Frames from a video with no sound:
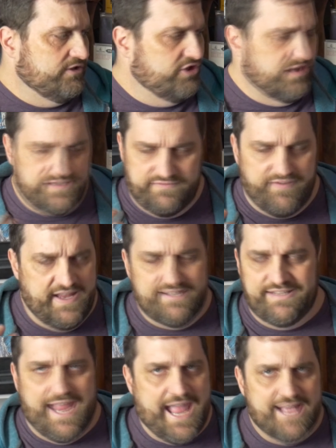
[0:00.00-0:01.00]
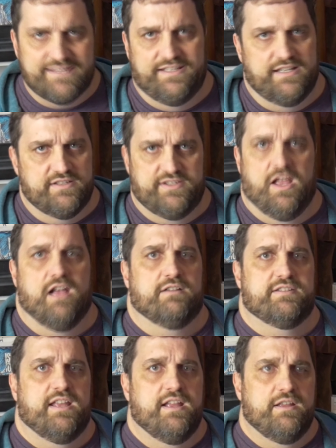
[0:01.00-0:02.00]
just fantastic
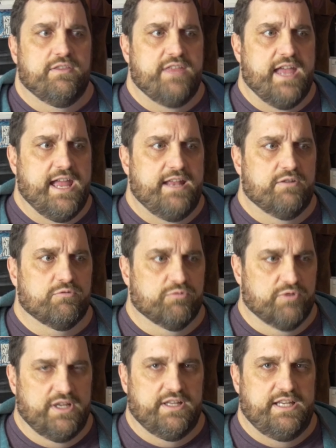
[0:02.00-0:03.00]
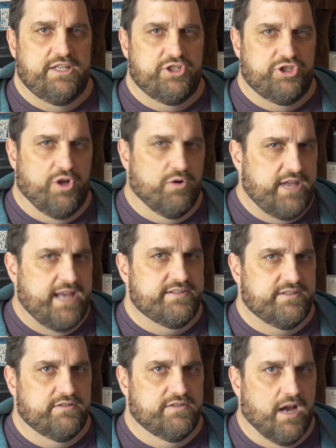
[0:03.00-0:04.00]
songs that really
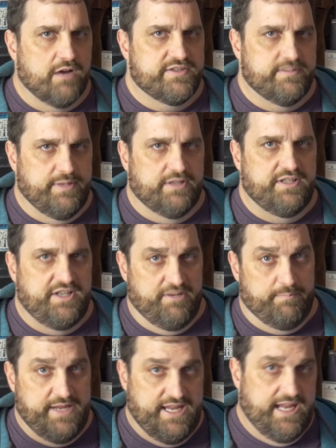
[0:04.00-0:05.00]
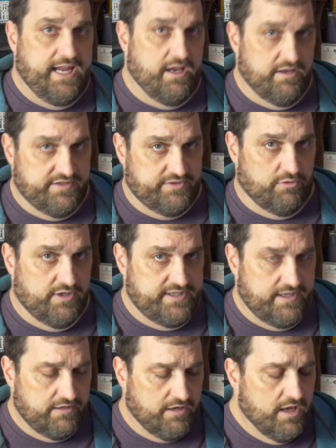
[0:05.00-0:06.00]
showcase Garth's ability to be a
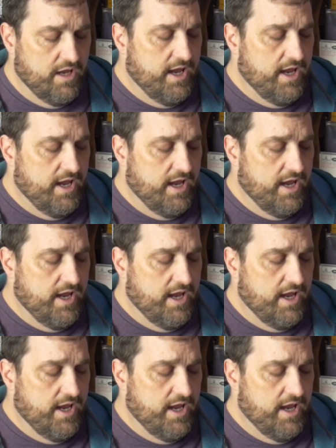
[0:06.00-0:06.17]
storyteller